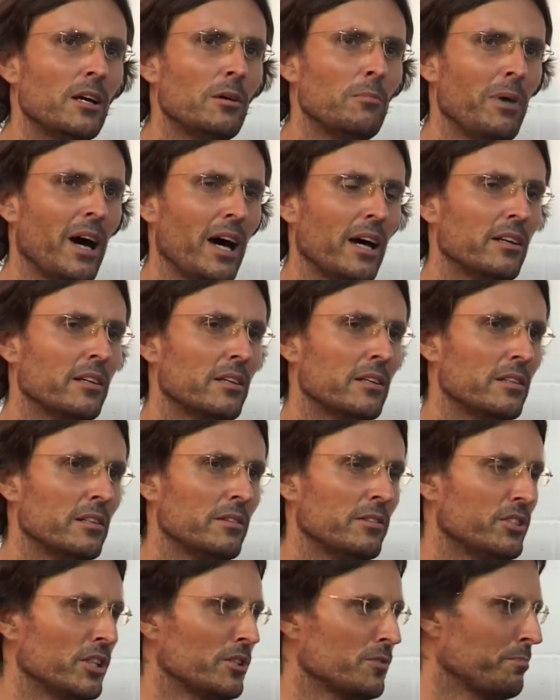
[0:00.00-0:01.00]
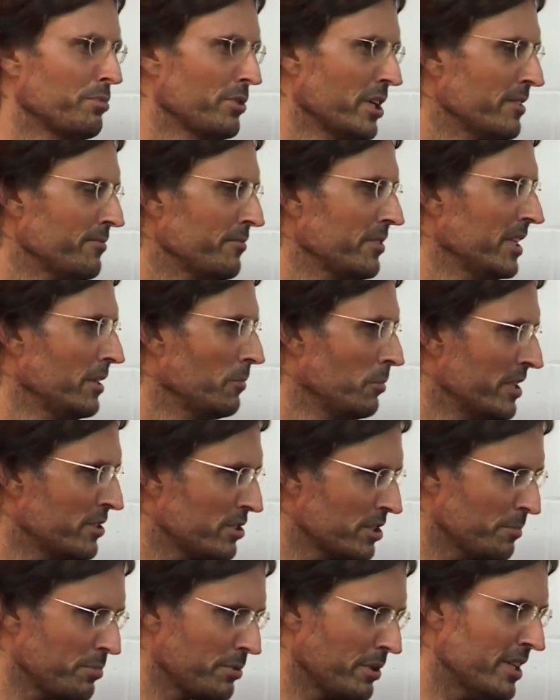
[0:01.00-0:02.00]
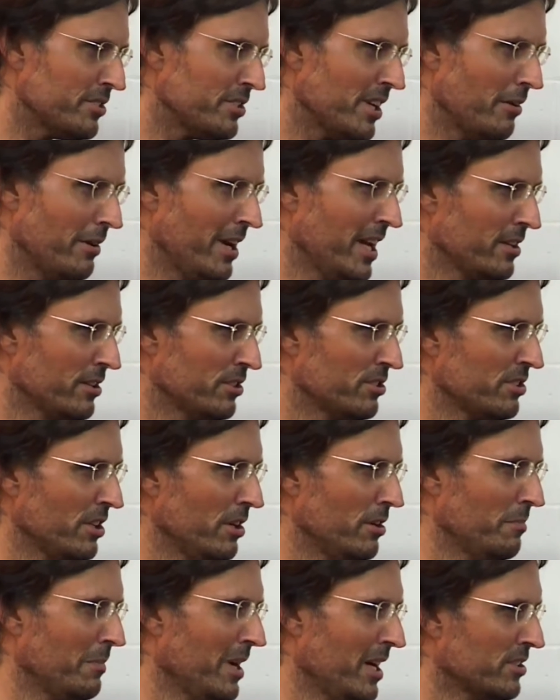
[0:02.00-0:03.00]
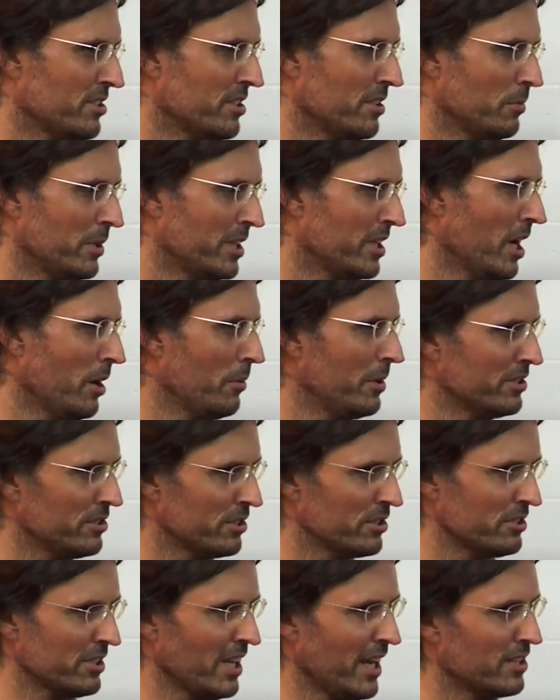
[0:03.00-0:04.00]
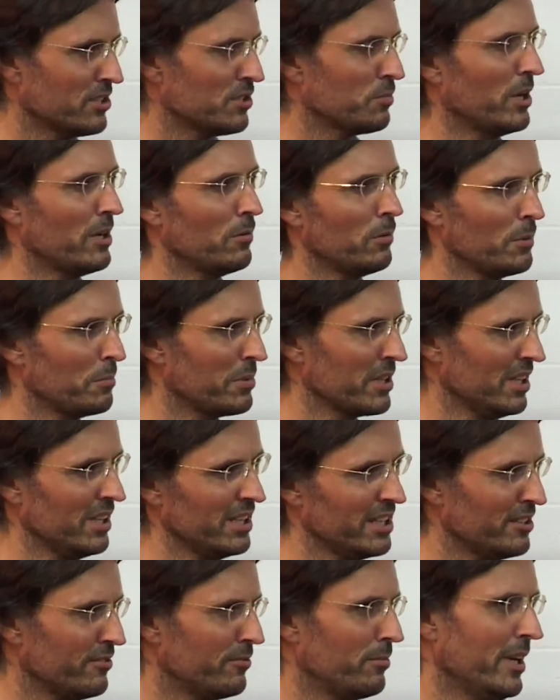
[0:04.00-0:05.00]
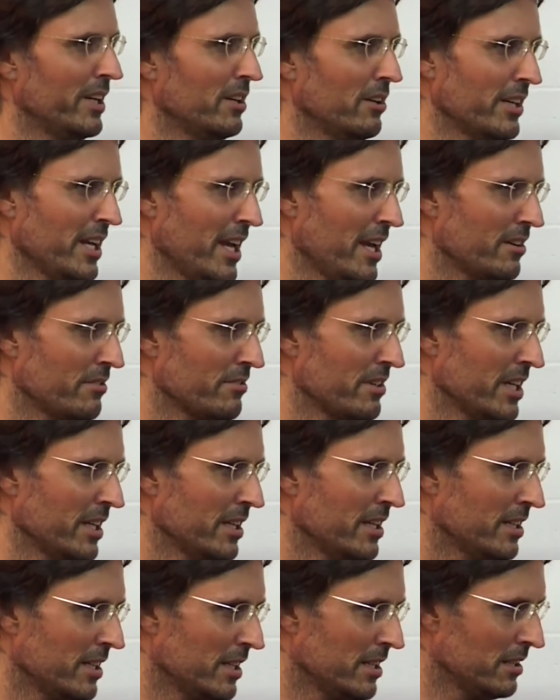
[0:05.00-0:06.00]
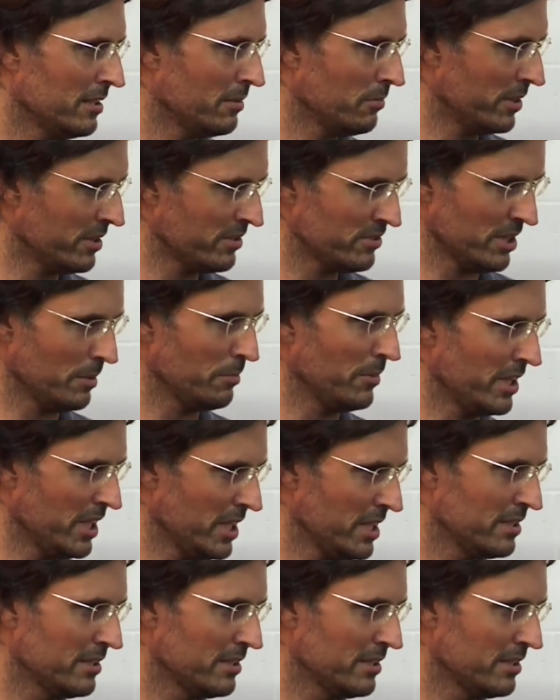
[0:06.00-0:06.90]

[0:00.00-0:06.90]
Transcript: But just briefly, we suppress our anger so much that we go into states where we believe we're not angry with somebody.